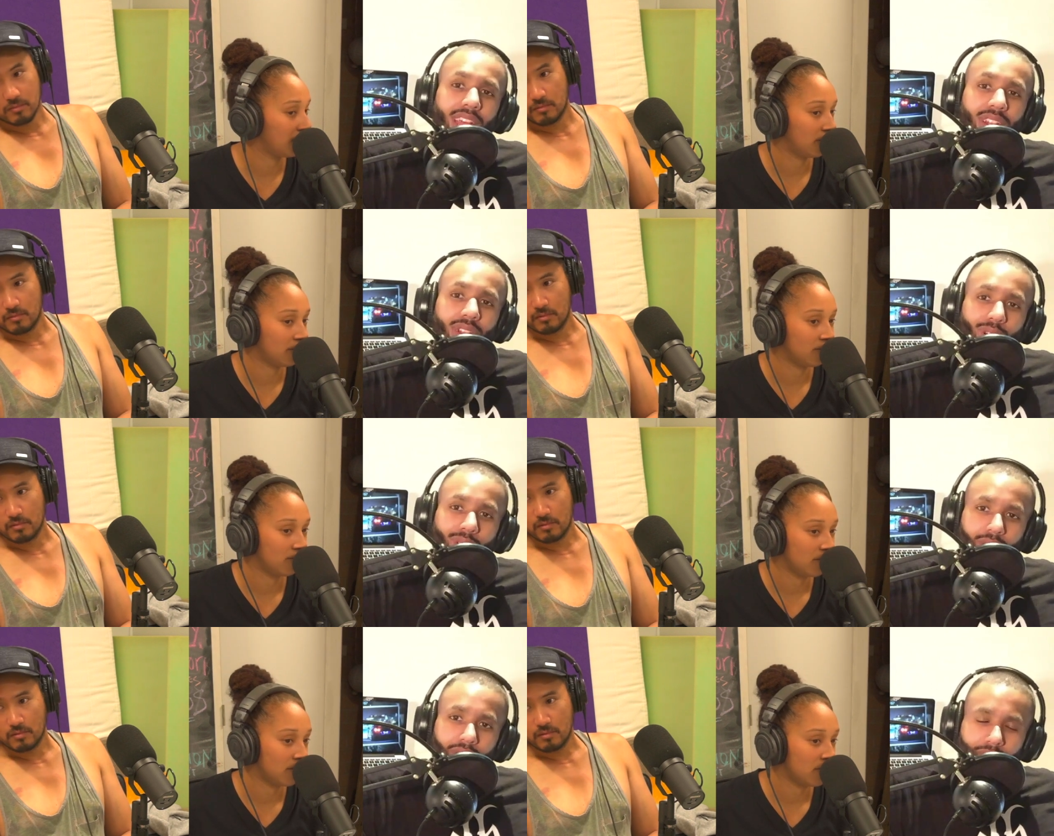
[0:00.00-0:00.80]
Speaker 1: do they
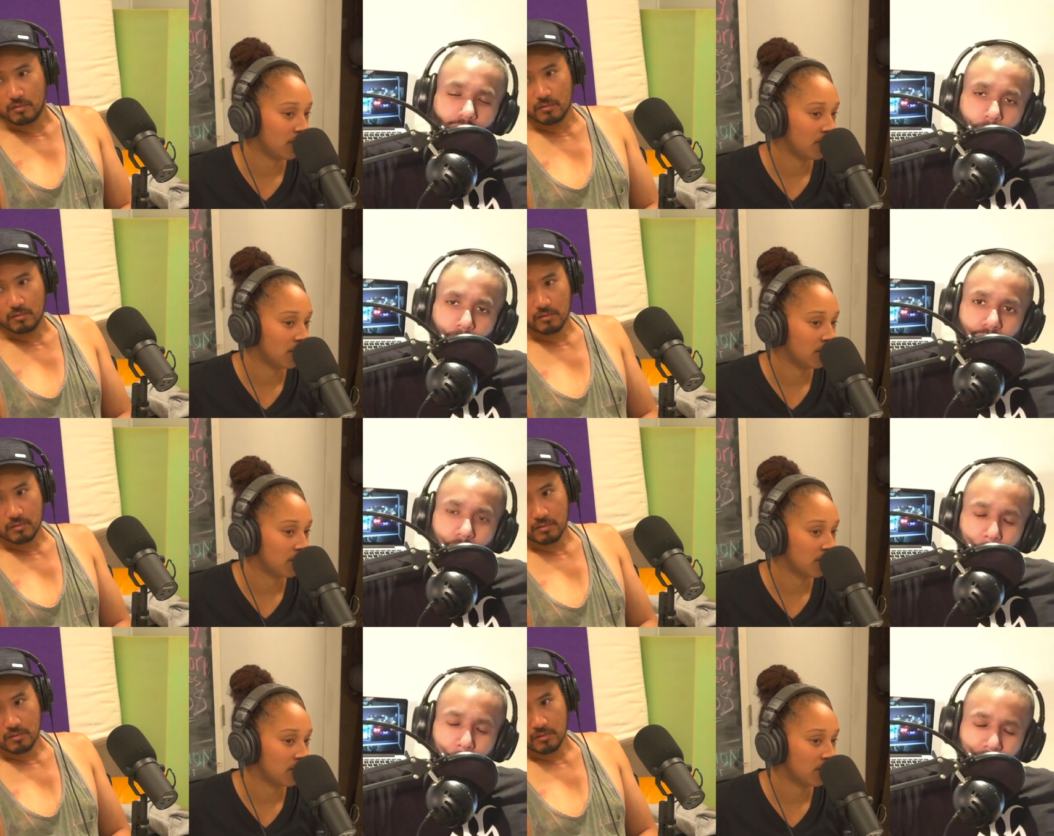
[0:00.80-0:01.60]
know that they
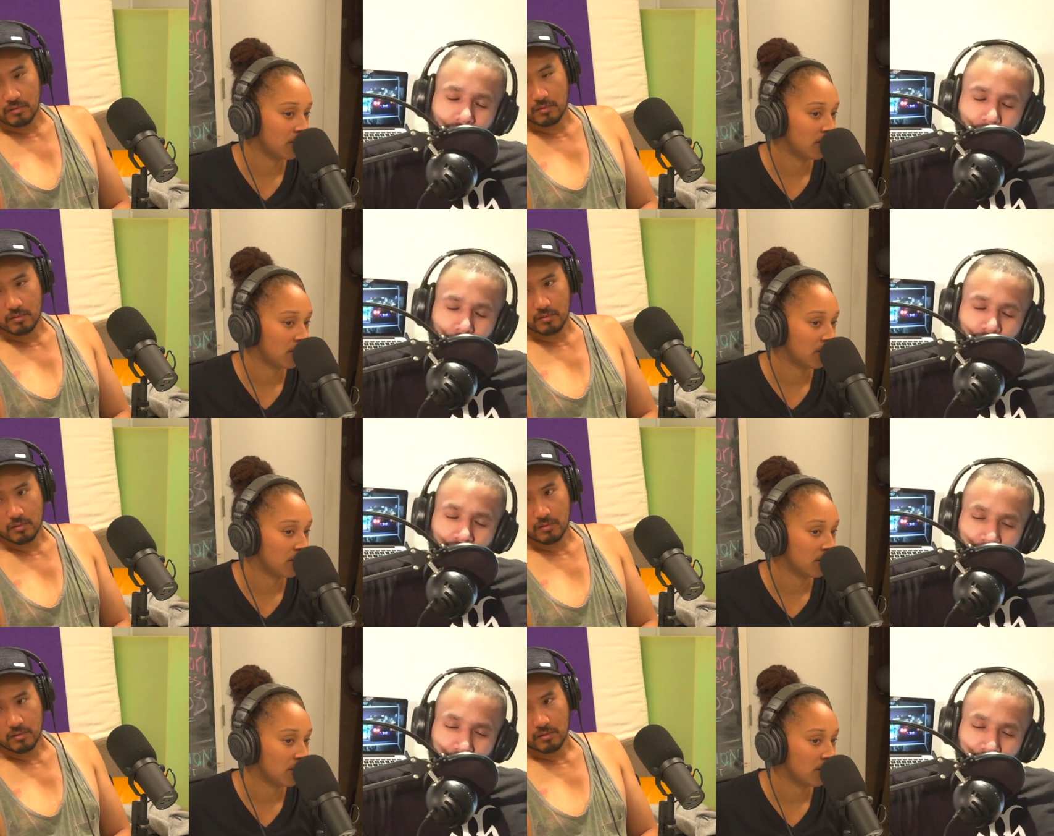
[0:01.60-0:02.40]
remove the brain
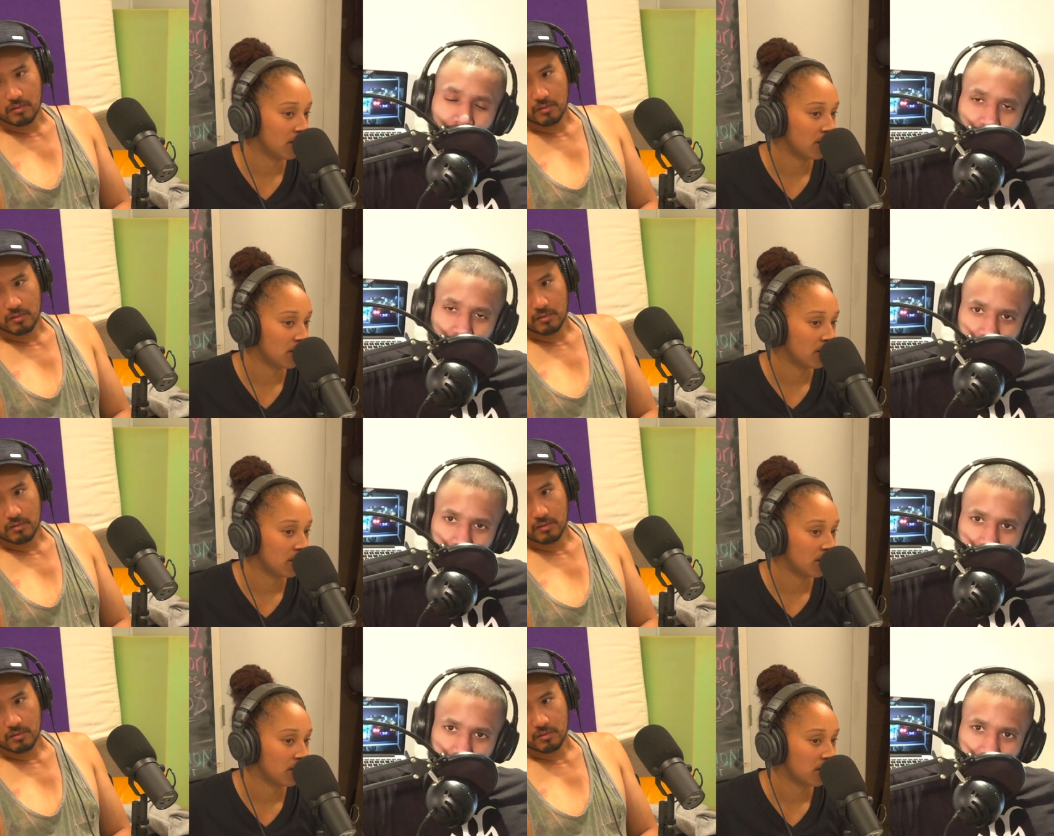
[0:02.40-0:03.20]
through the nostril?
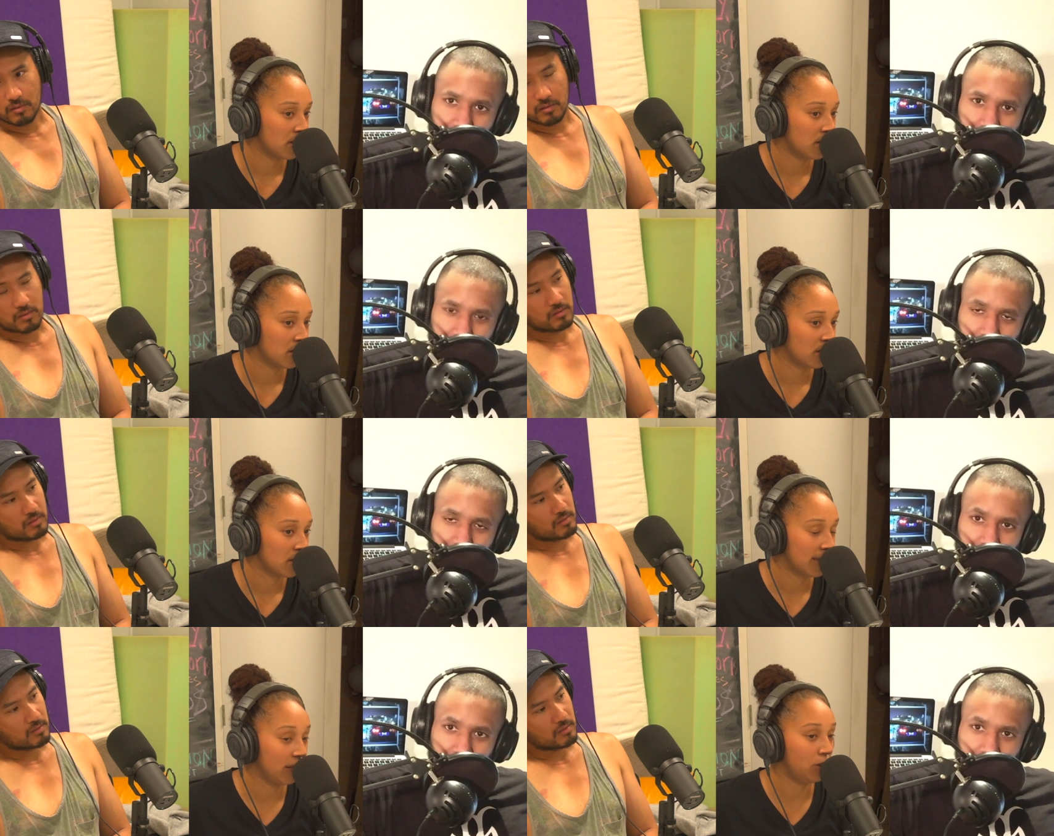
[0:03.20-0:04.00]

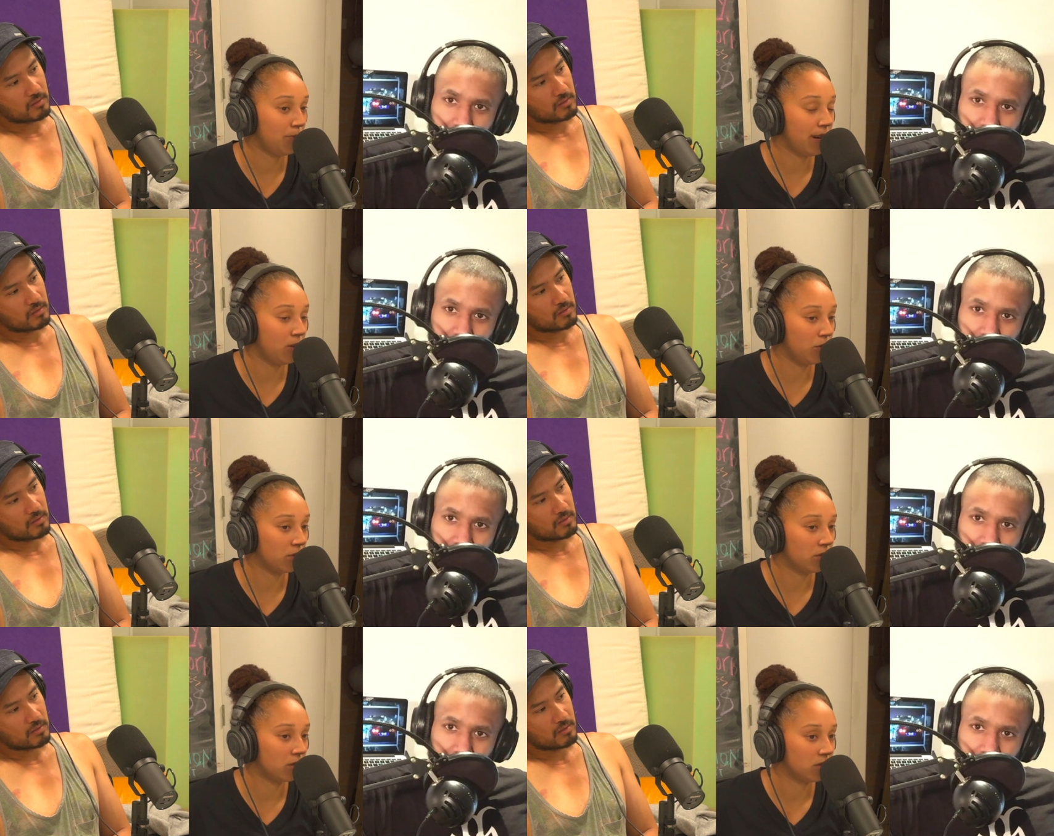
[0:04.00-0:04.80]
Speaker 2: They use brain
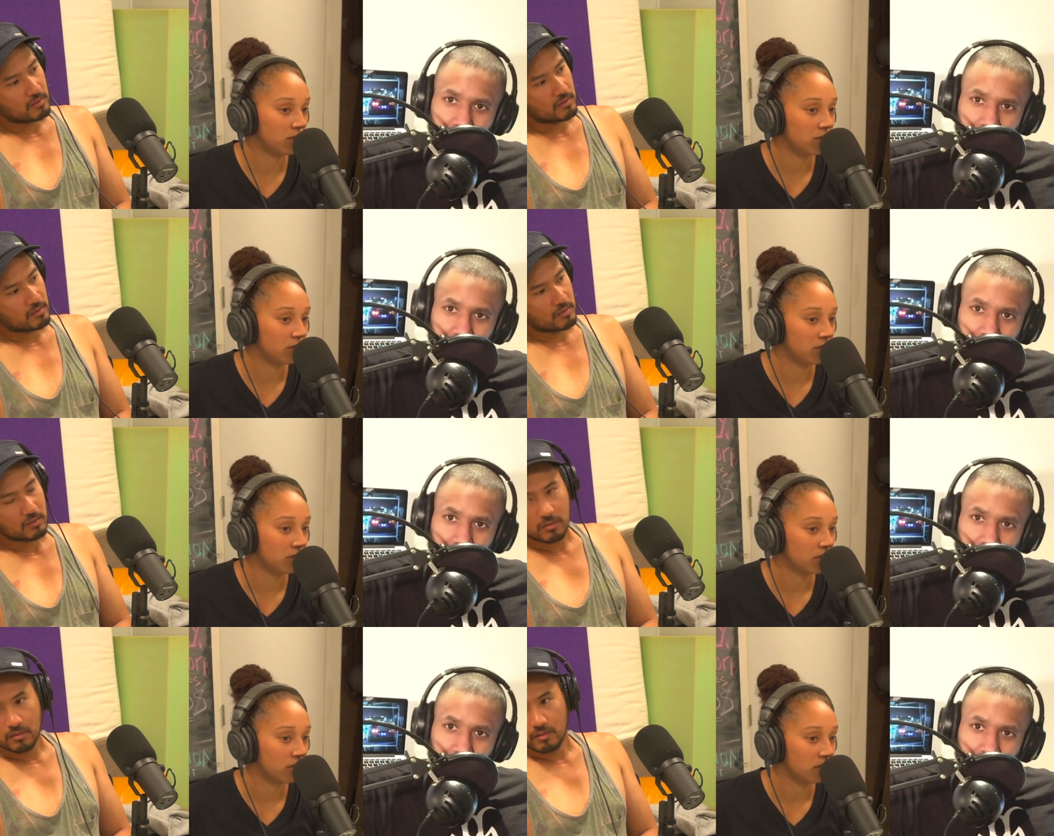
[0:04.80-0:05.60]
hooks.
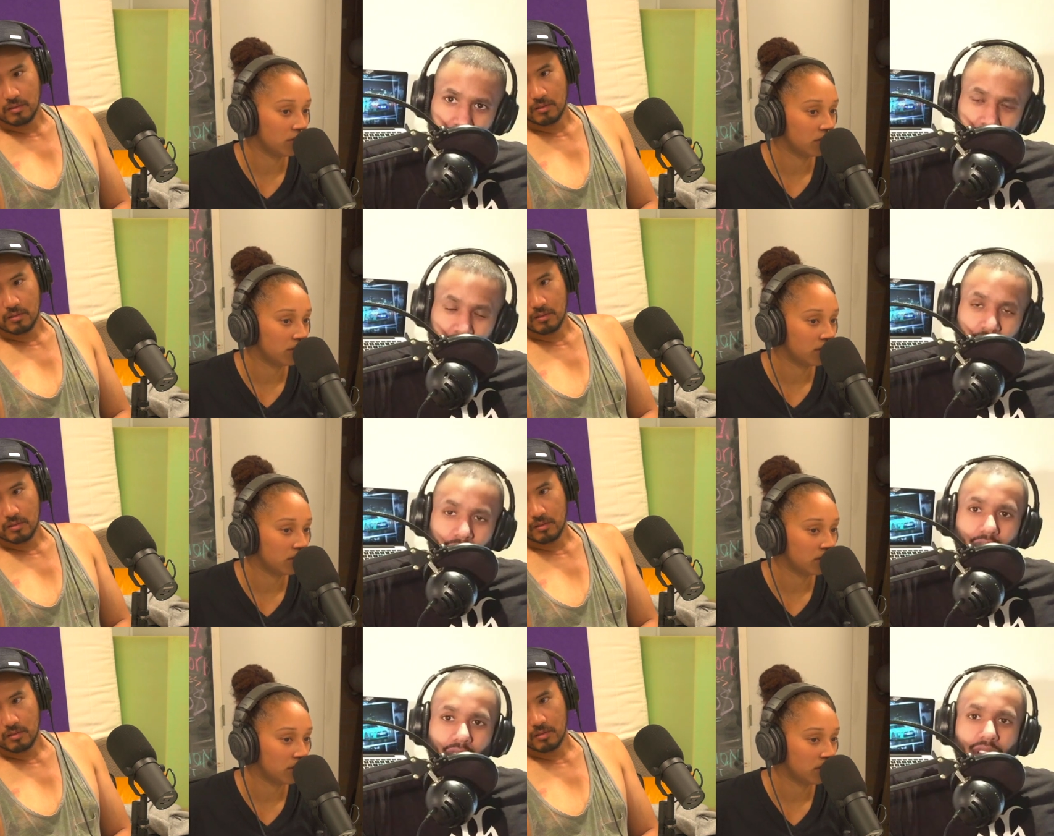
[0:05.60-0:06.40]
Speaker 1: No,
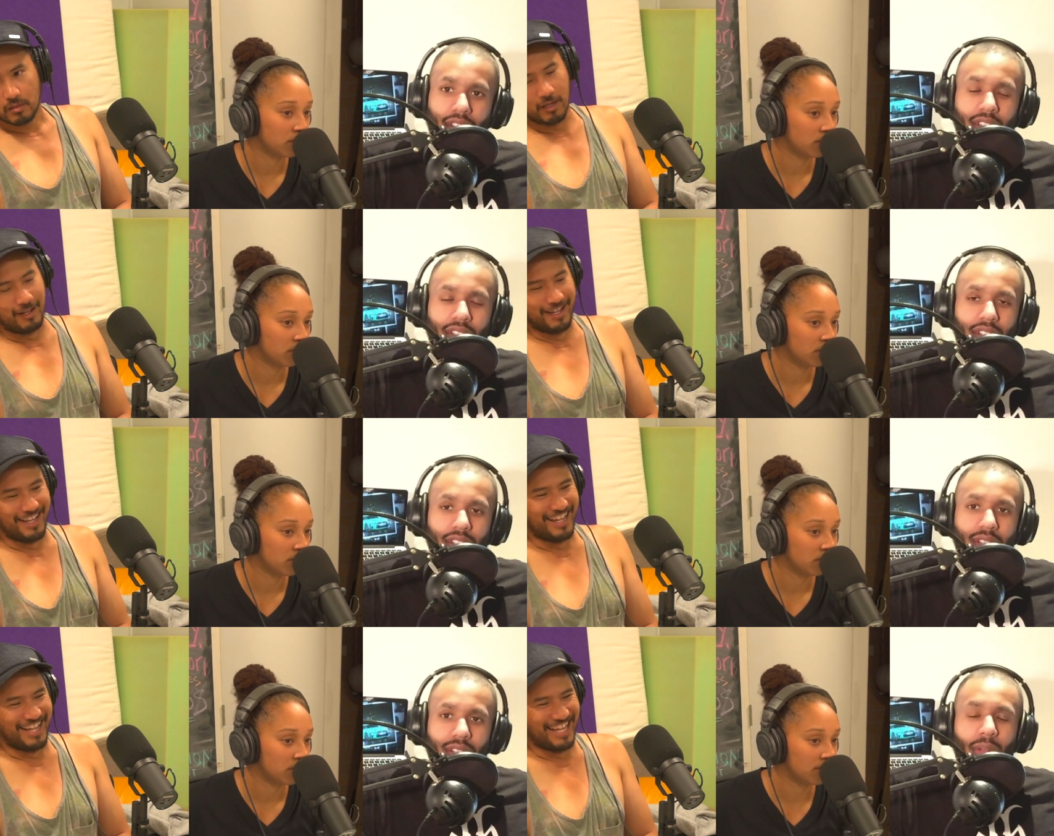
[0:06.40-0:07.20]
no, no.
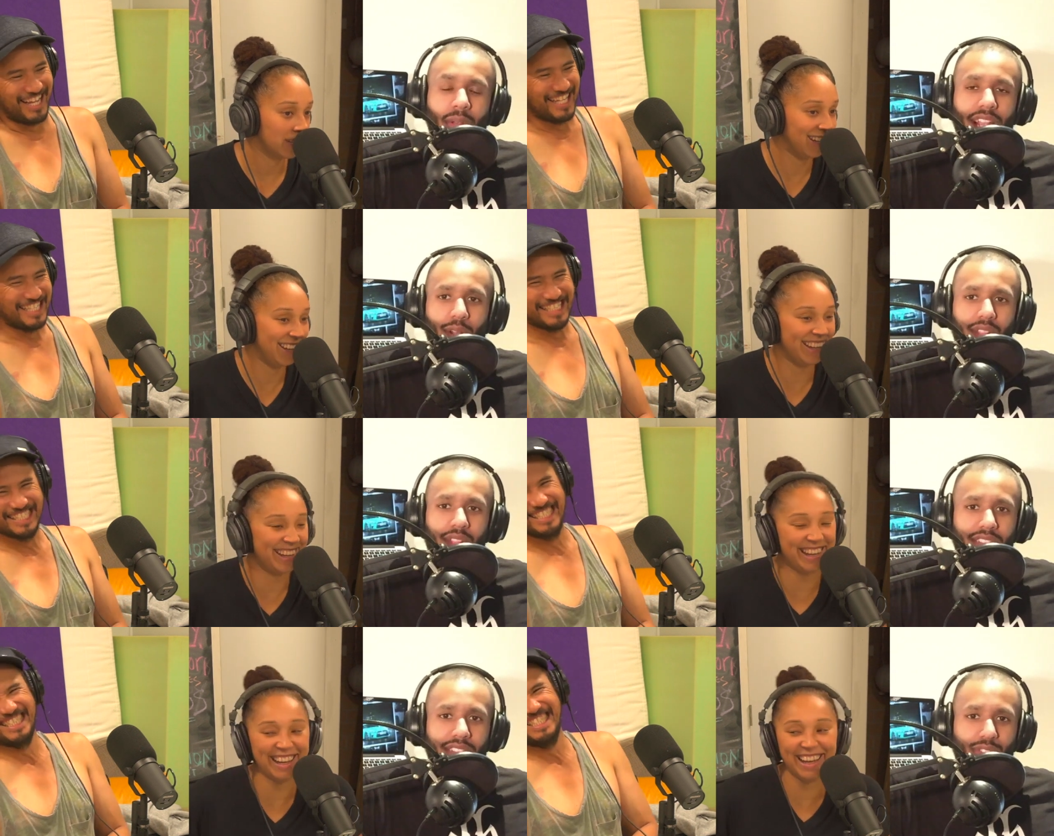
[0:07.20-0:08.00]
I'm not saying how do they